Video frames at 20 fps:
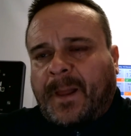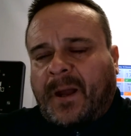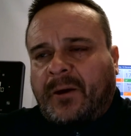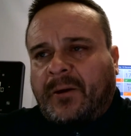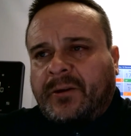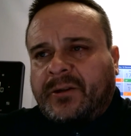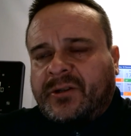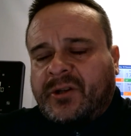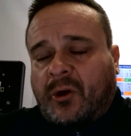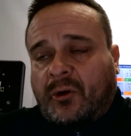
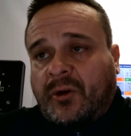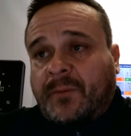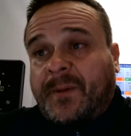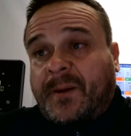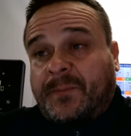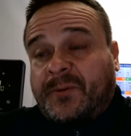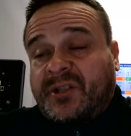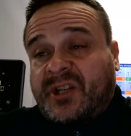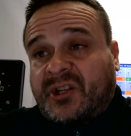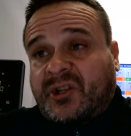on a
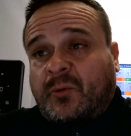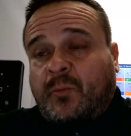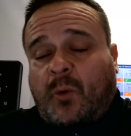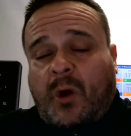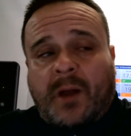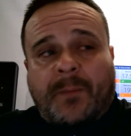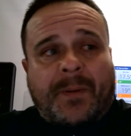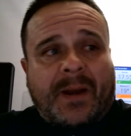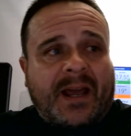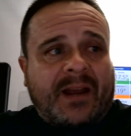mid position
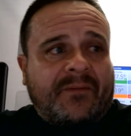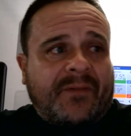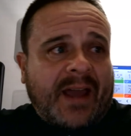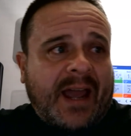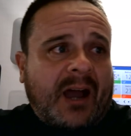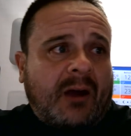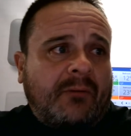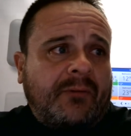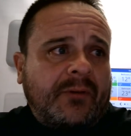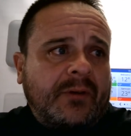Y plan
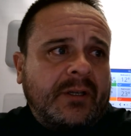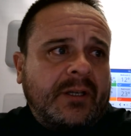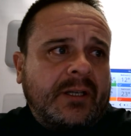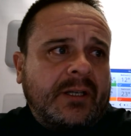valve,